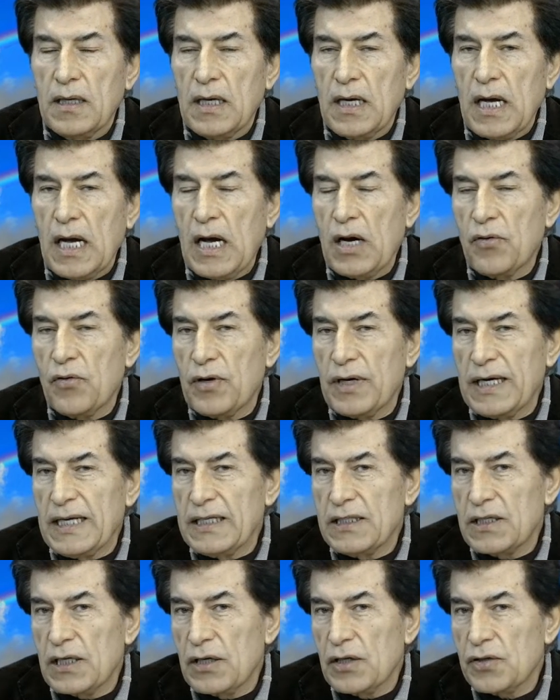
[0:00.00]
Our
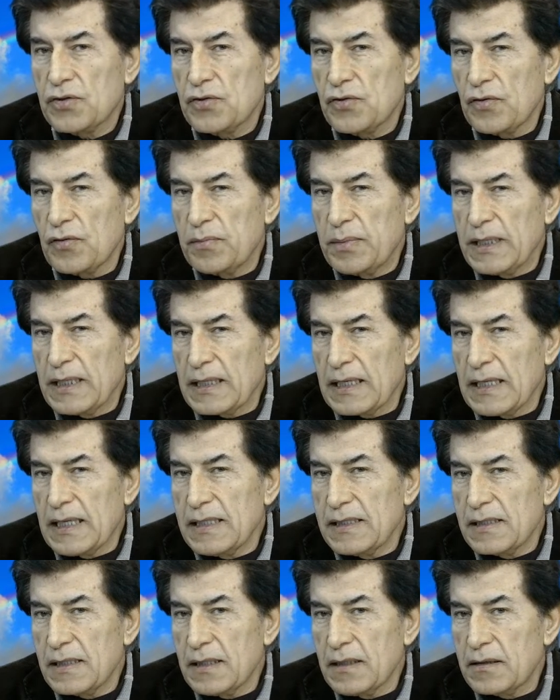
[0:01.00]
intellectual being,
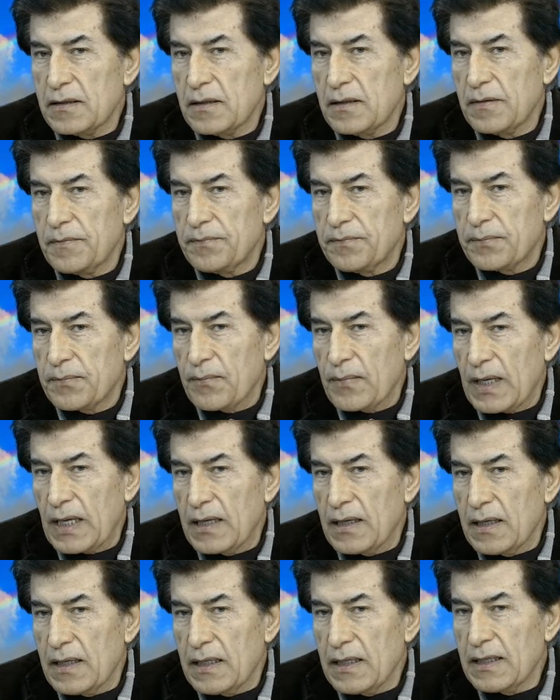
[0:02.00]
is it
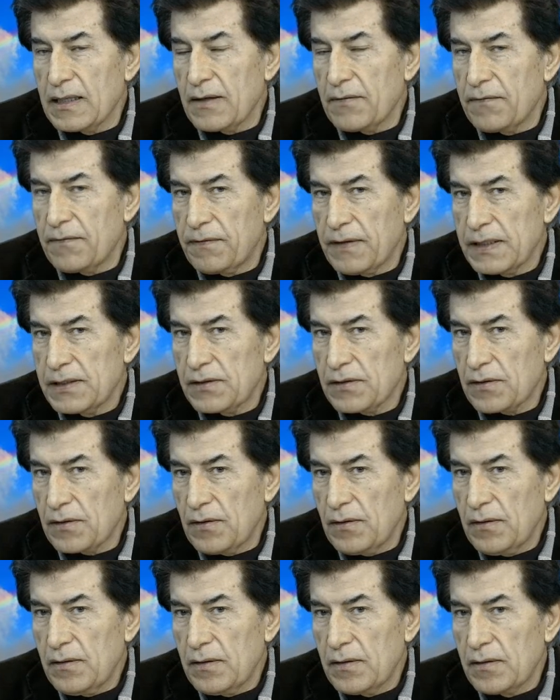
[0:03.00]
in the
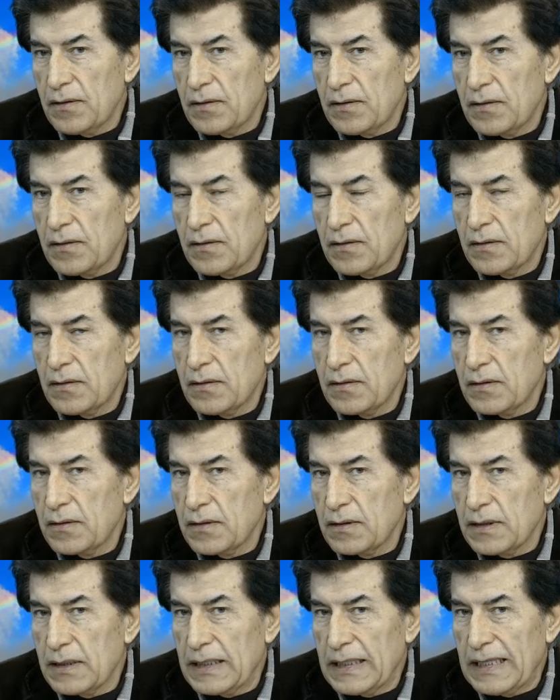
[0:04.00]
physical,
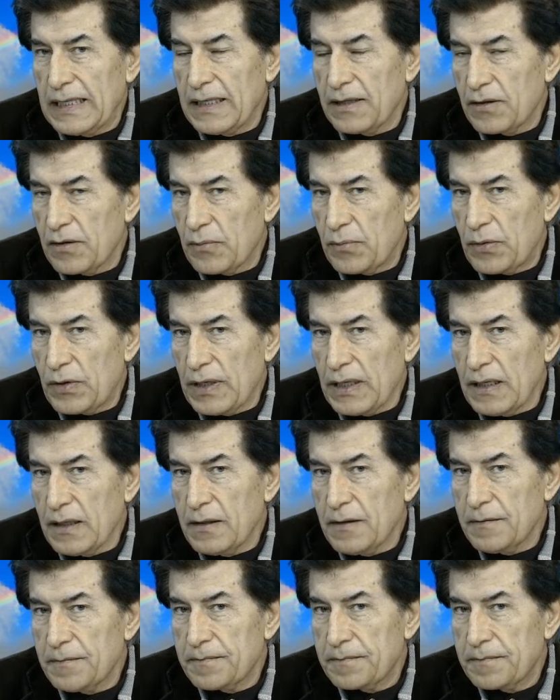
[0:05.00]
in the brain?